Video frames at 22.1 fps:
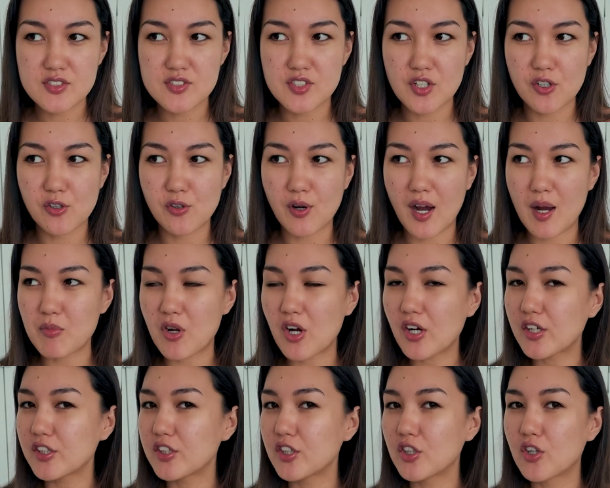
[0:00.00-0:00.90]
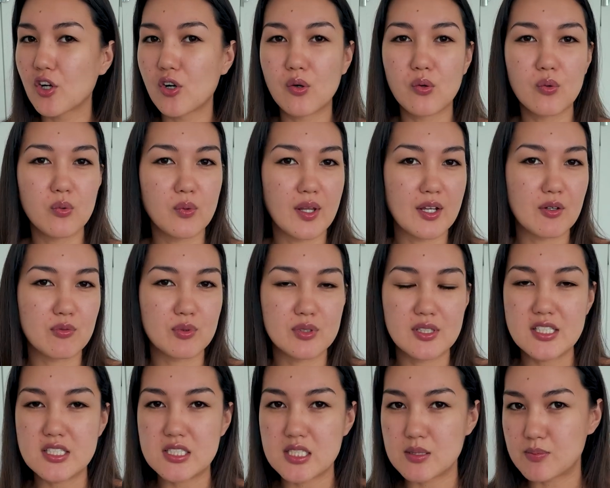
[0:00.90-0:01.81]
So I'm not gonna go like
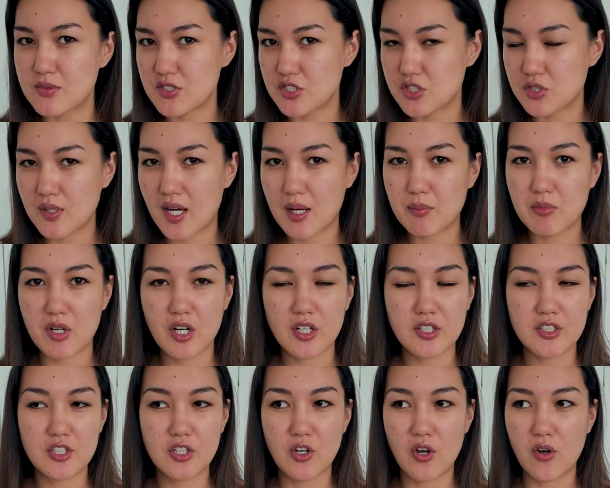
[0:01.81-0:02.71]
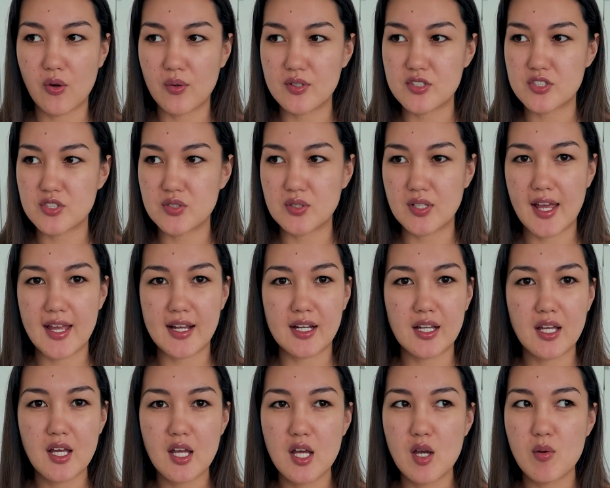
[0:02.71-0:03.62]
really deep into it. I'm not gonna go into
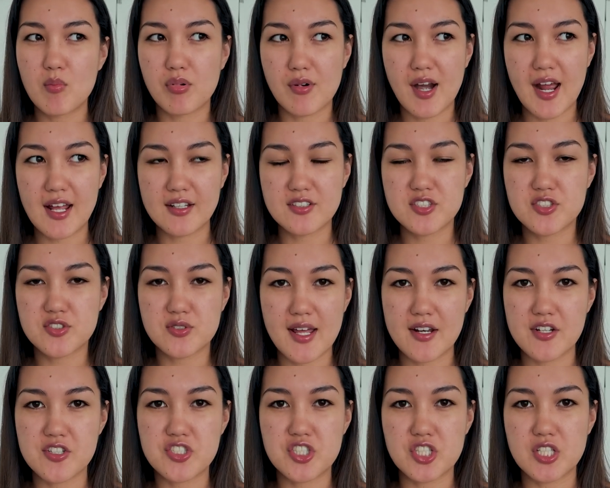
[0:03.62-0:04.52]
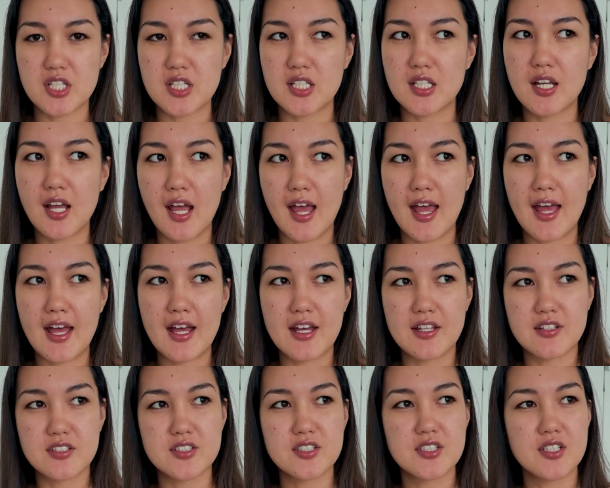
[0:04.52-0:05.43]
like brand strategy
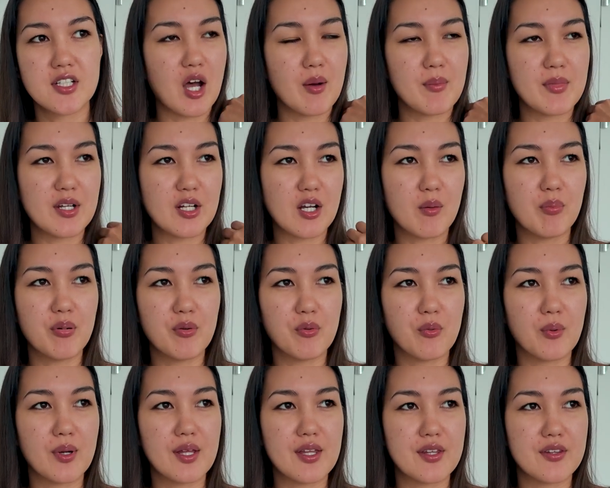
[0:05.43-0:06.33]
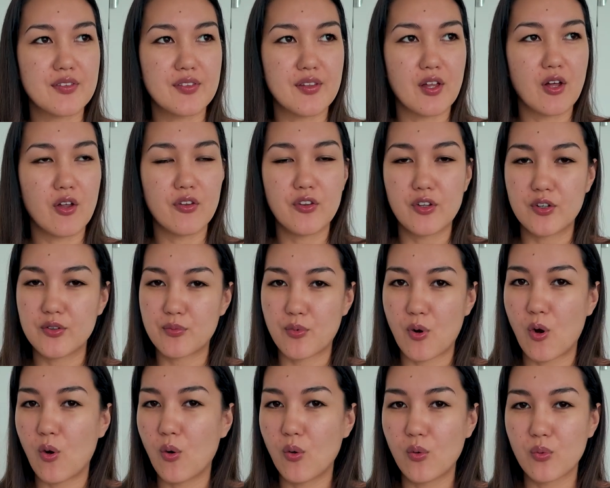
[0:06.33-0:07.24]
and coming up with the
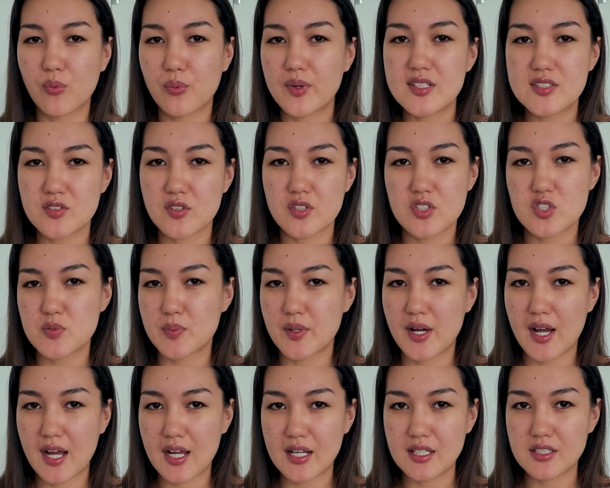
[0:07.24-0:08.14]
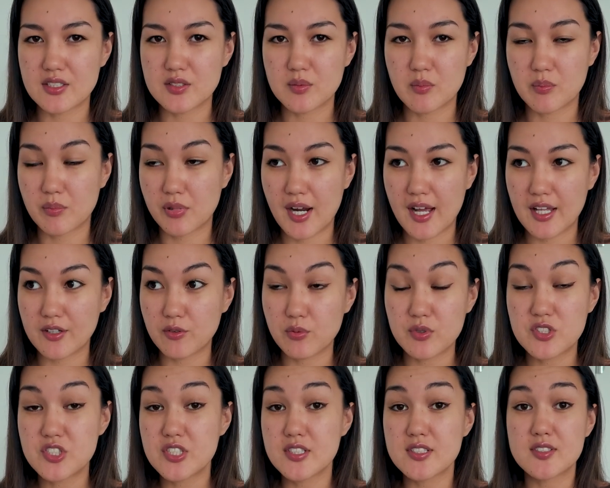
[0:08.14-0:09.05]
whole research behind brand,
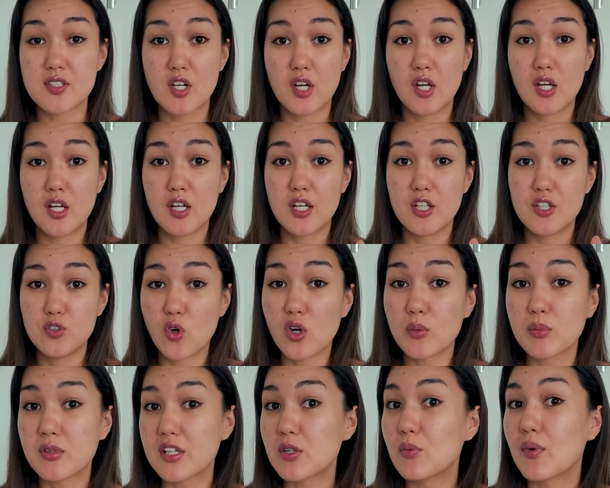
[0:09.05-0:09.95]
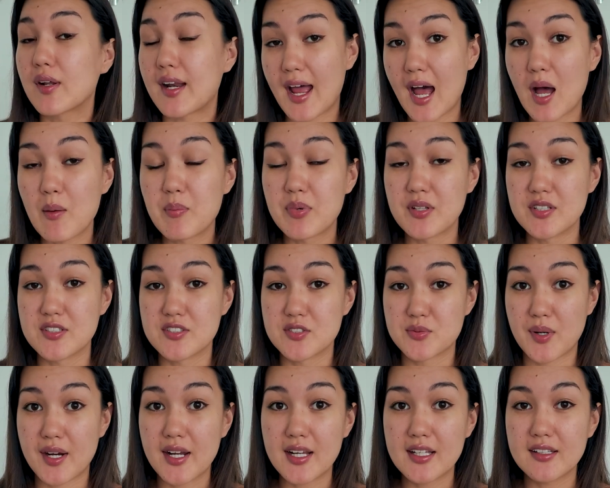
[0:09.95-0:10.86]
which is normally what
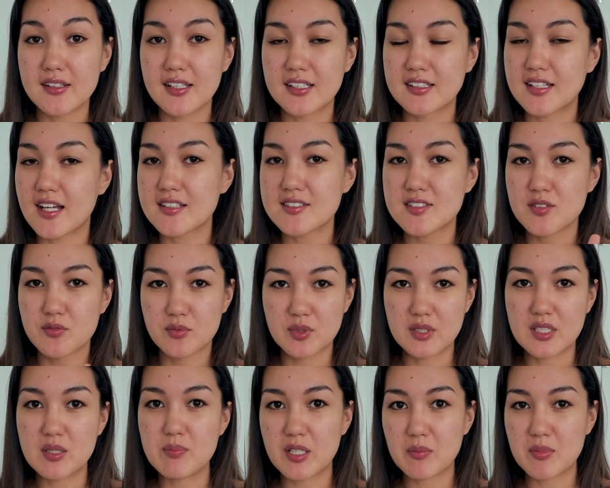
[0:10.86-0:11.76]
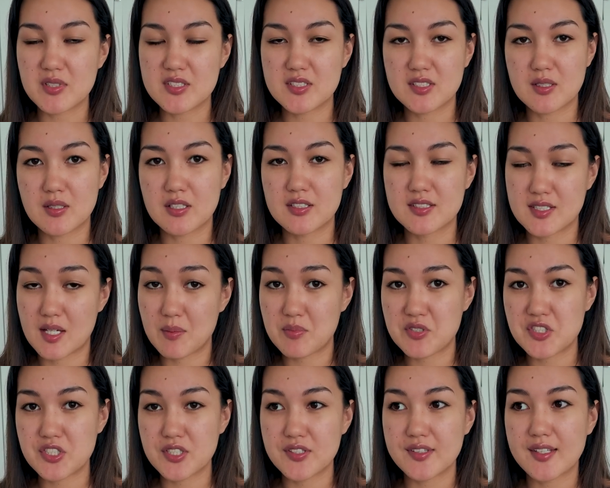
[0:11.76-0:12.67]
happens, right? Like, that's a really big
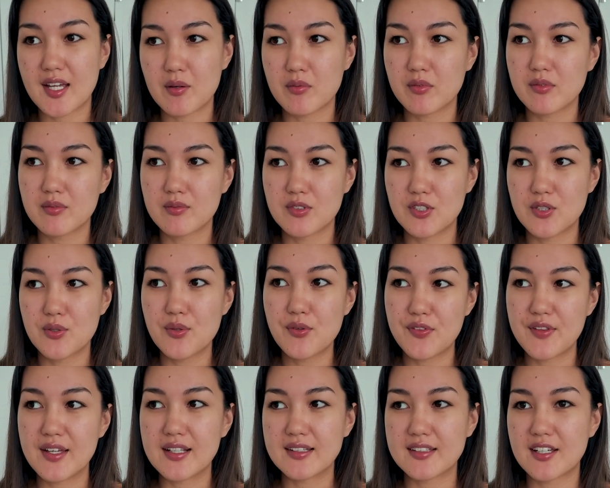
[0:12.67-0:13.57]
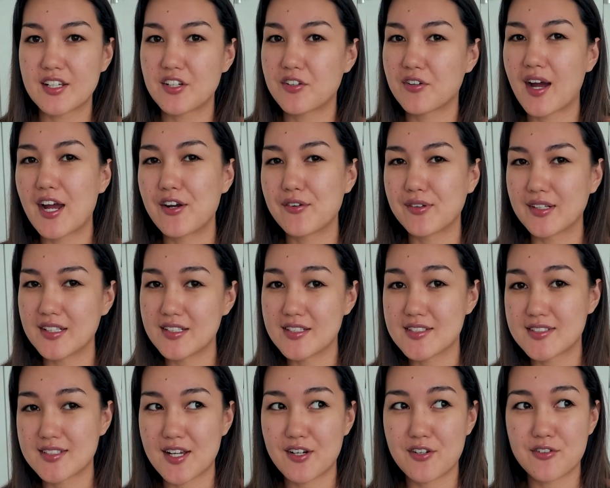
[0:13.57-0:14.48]
misconception that you think that you're hiring a
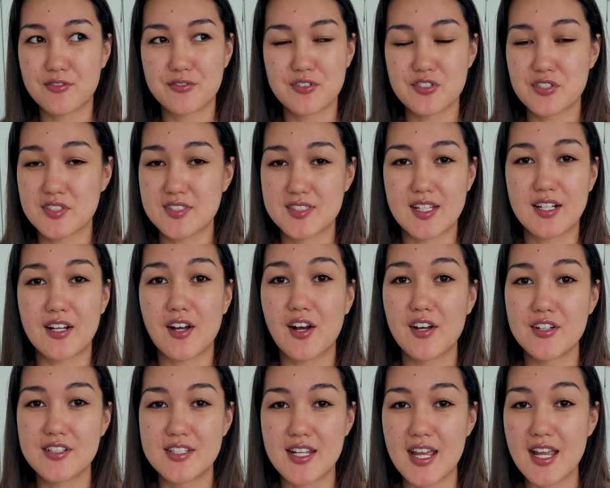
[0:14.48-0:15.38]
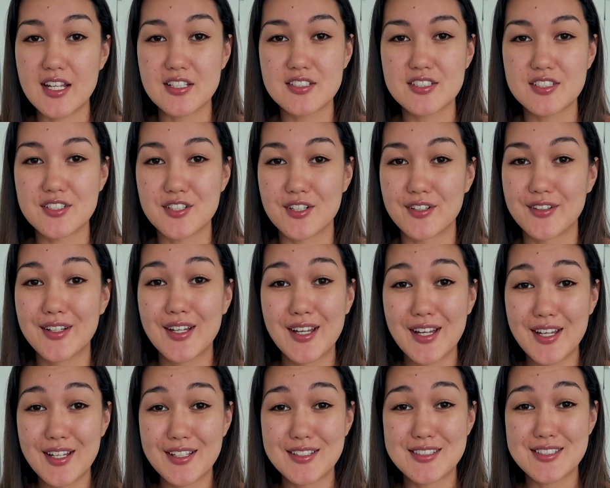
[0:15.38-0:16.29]
designer for just like a day to
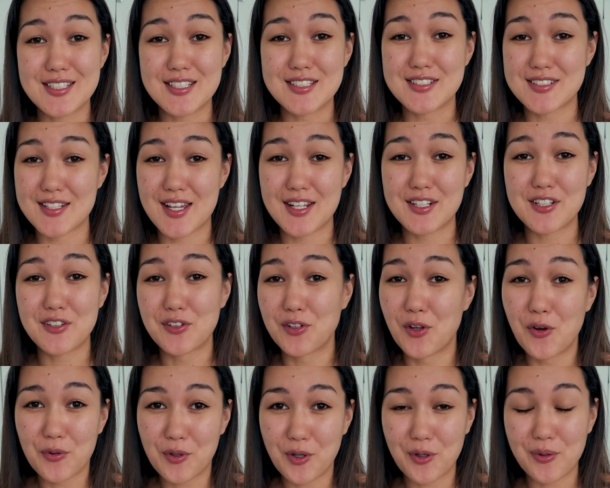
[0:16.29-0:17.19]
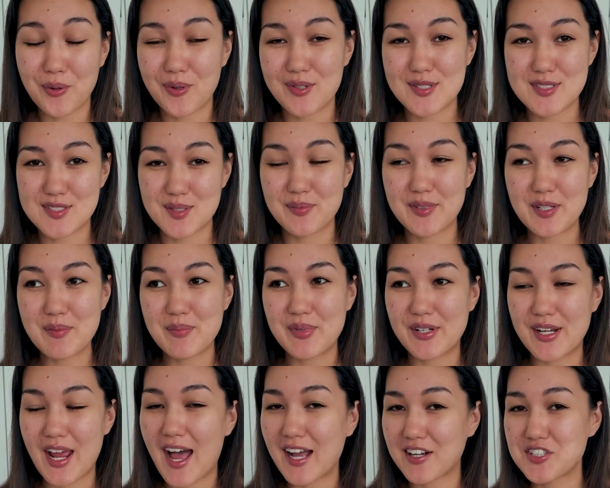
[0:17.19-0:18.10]
design a logo or something,
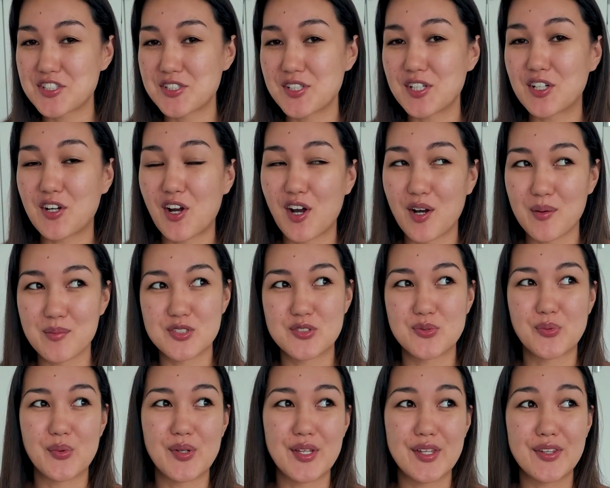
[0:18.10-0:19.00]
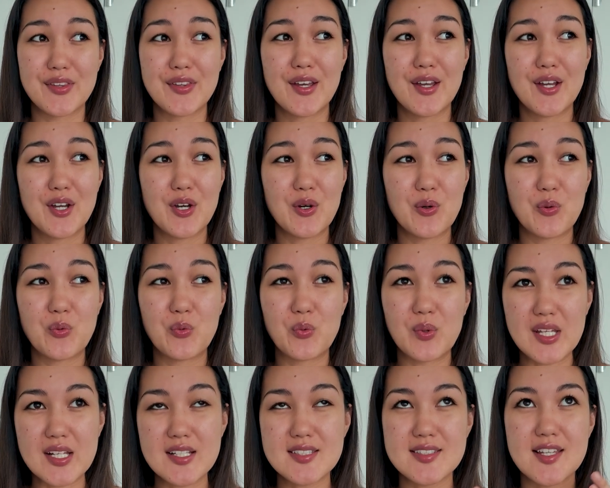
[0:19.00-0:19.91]
but it actually comes with
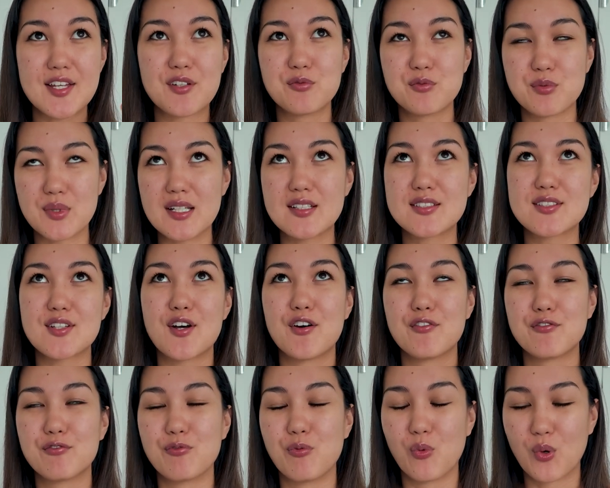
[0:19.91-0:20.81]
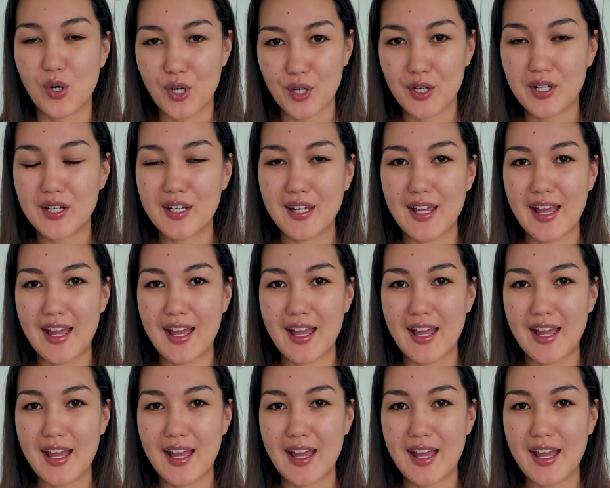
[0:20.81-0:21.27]
weeks and weeks of work.